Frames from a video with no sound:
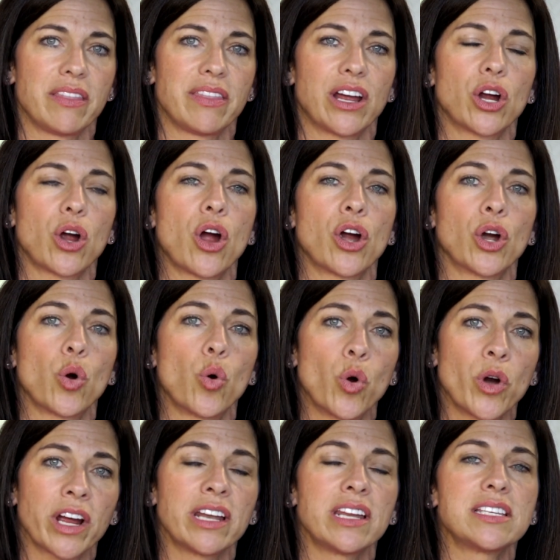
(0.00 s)
There are
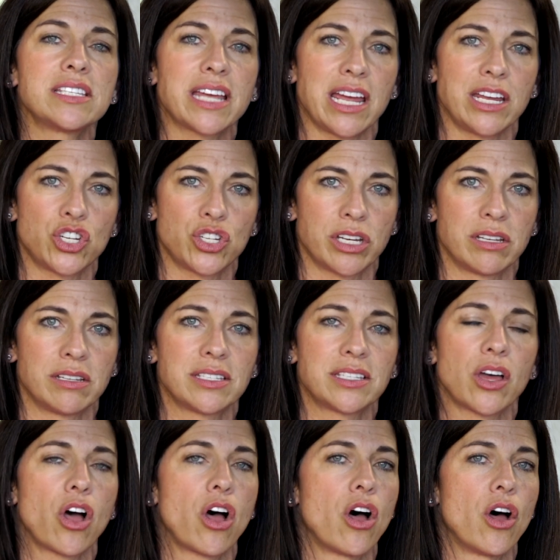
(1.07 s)
organizations
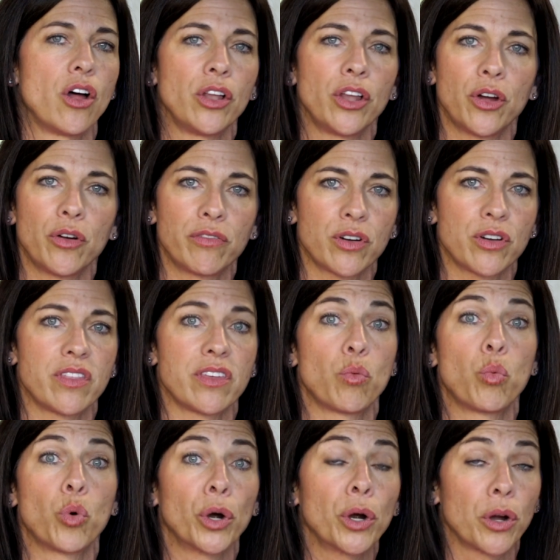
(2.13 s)
all over the
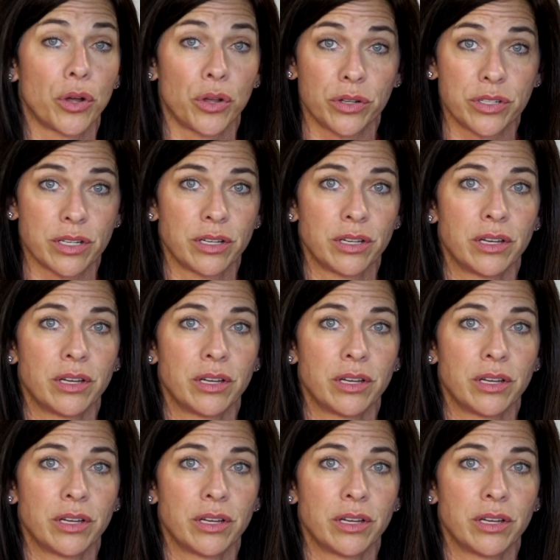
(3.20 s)
world,